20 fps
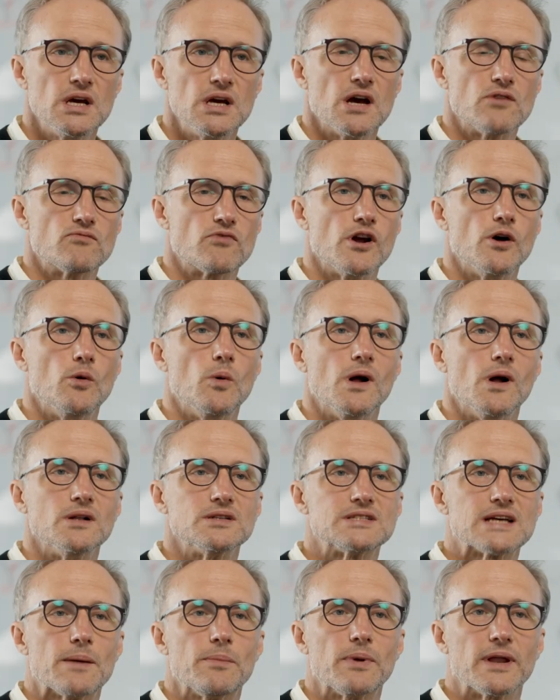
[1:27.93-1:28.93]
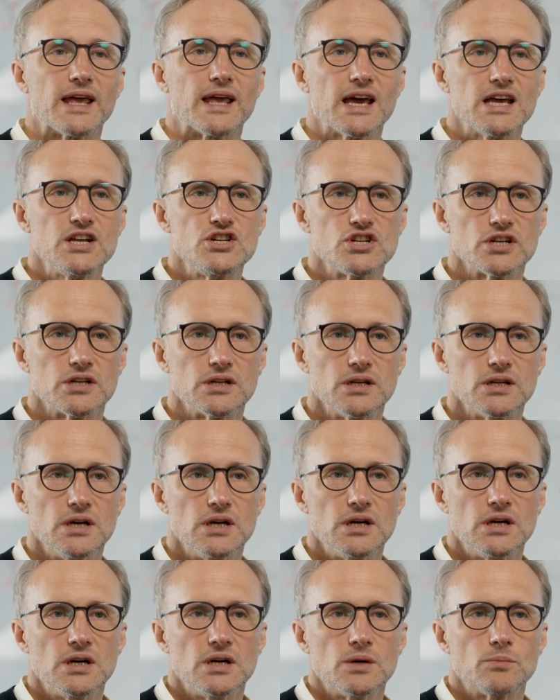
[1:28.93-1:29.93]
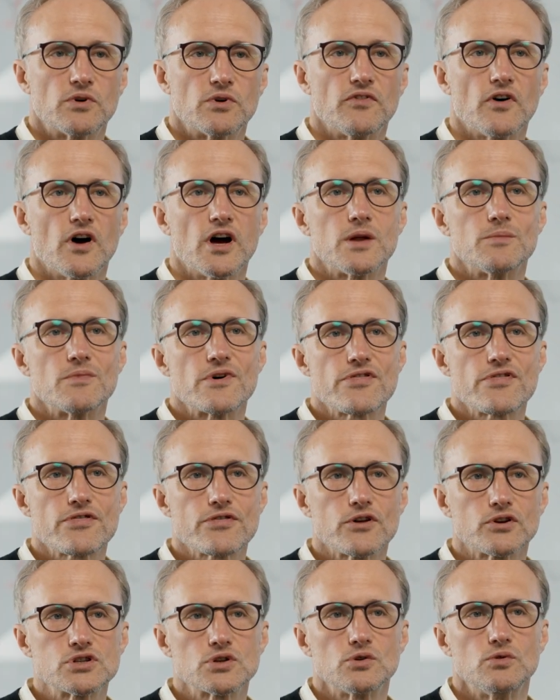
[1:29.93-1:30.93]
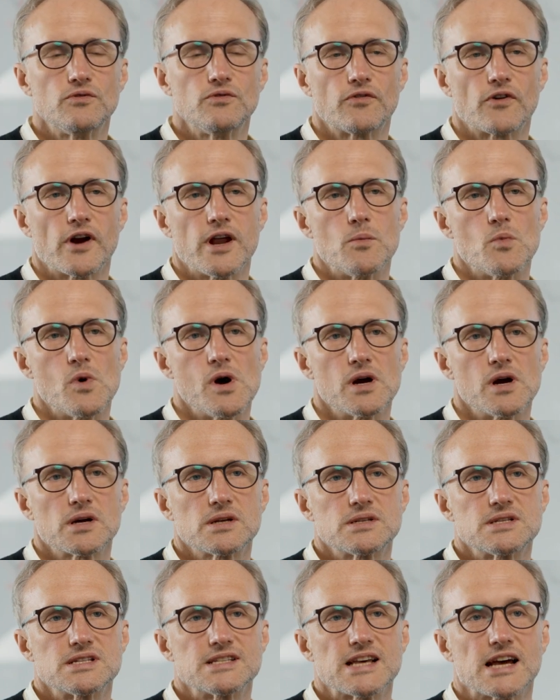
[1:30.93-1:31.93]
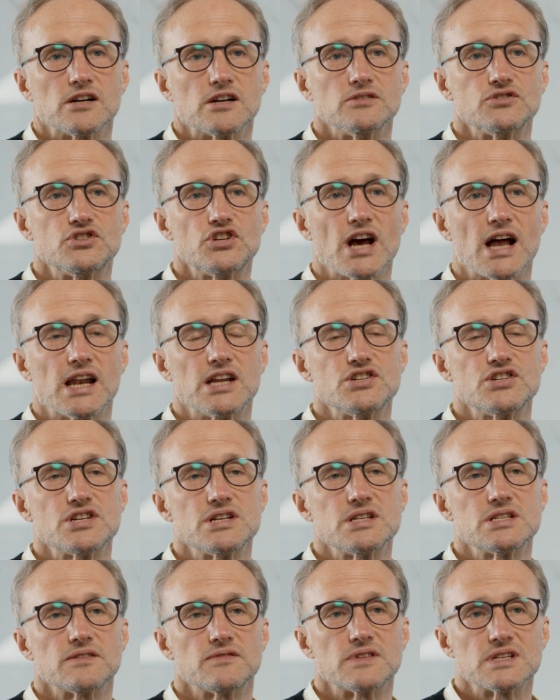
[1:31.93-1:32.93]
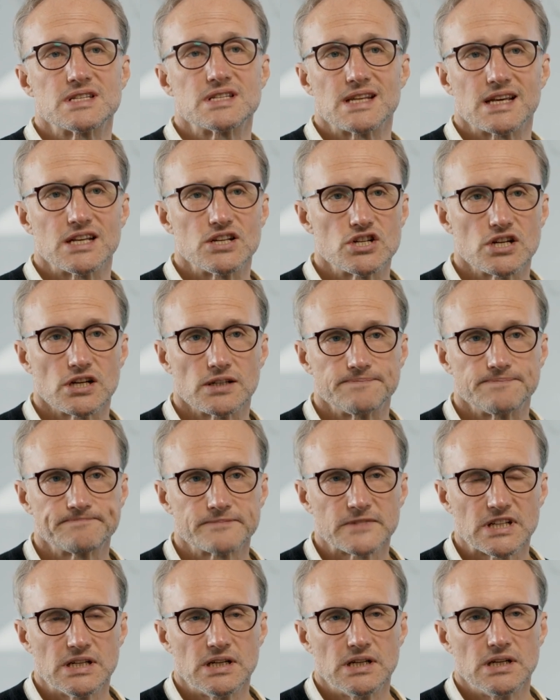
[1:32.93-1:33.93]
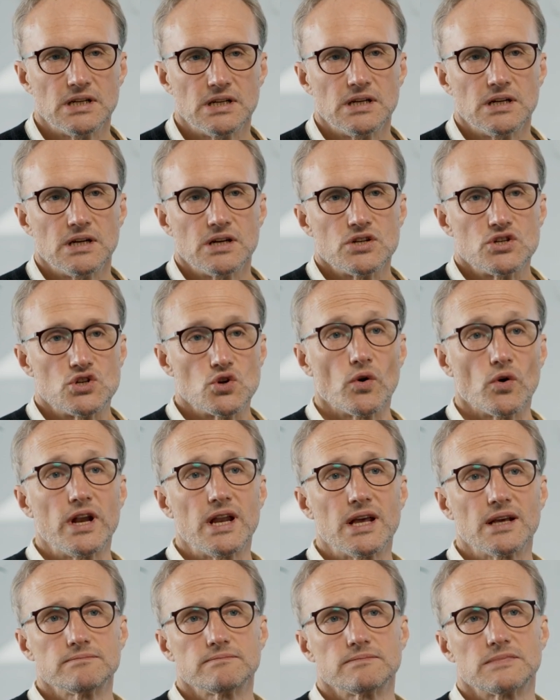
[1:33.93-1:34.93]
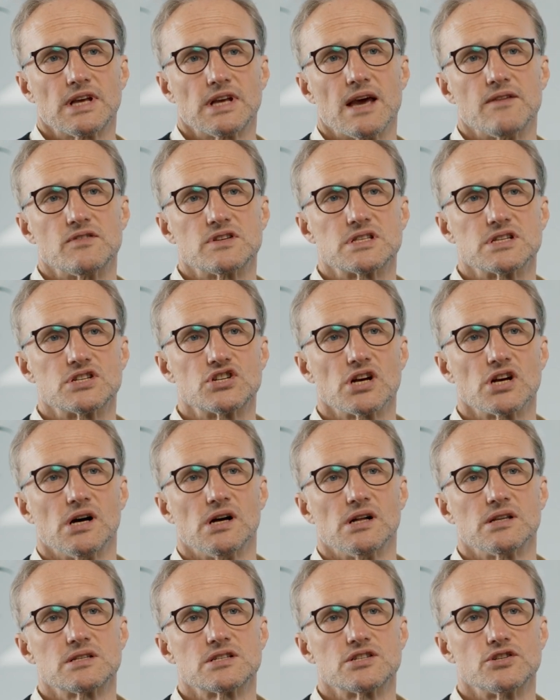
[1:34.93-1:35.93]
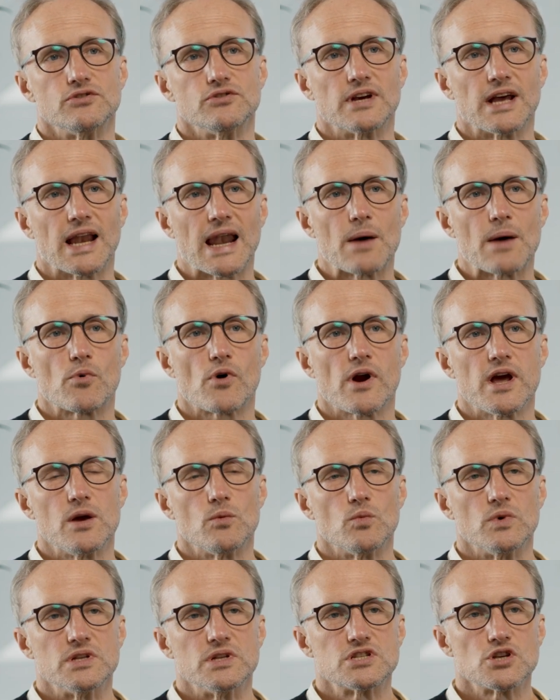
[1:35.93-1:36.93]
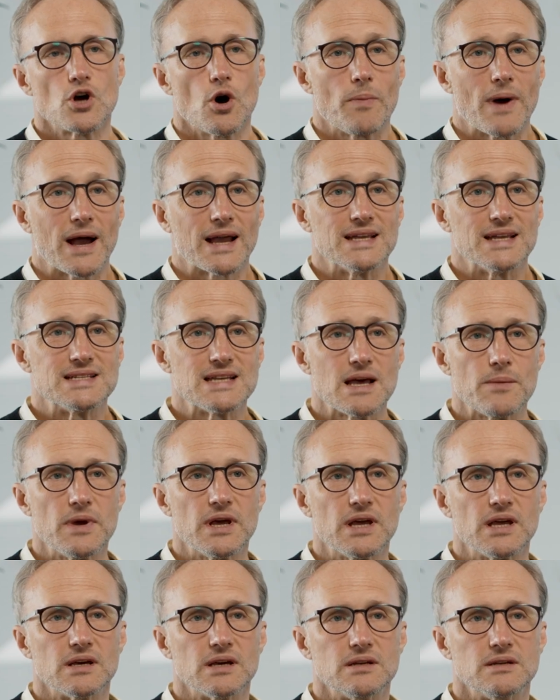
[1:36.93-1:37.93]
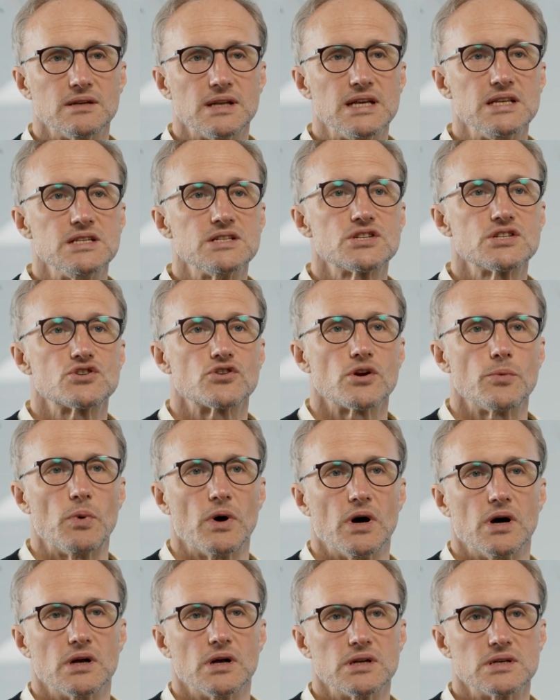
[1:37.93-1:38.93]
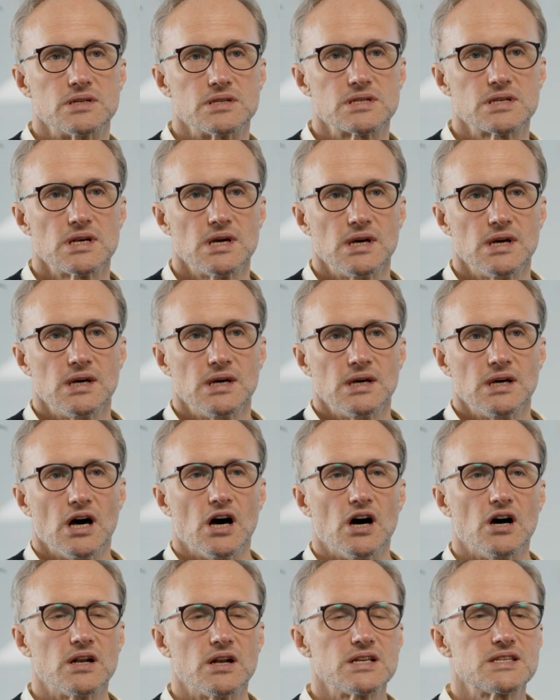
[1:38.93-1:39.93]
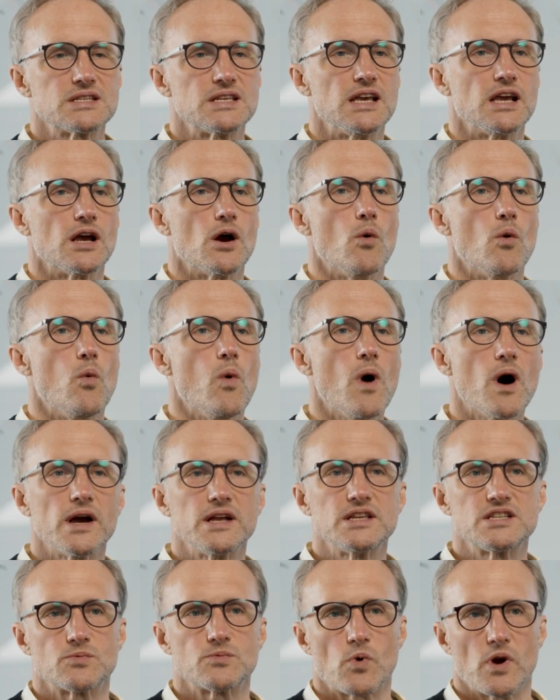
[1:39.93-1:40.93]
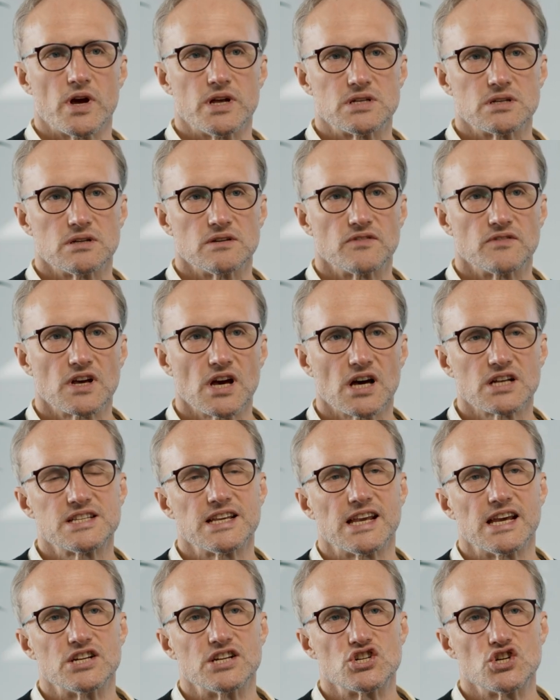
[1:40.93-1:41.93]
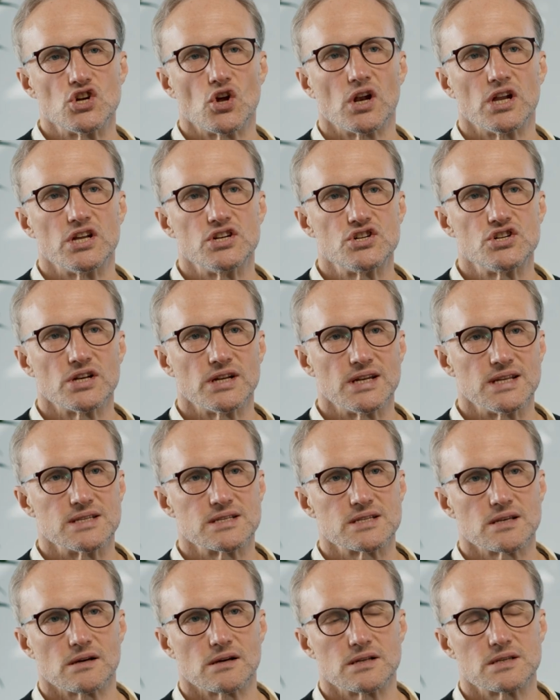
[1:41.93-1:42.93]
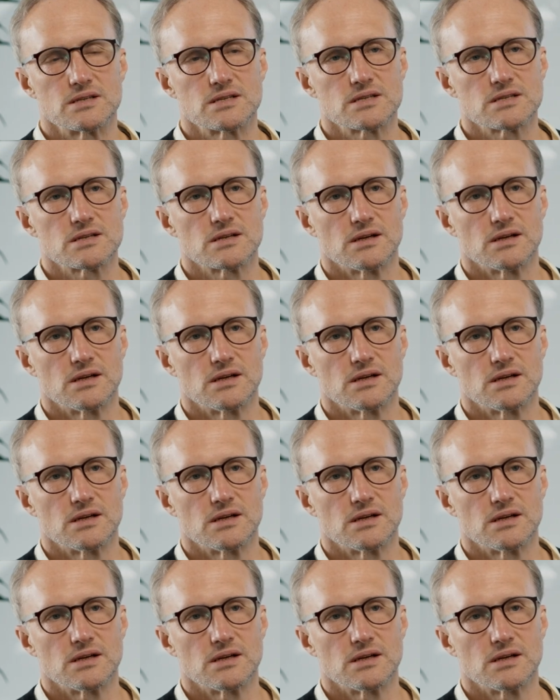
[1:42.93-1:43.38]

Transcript: and real-world application, provide a methodical framework to tackle challenges of this nature. Joining gave us the chance to collaborate with top academic and industry partners, harnessing a wide spread of cutting-edge knowledge and insights.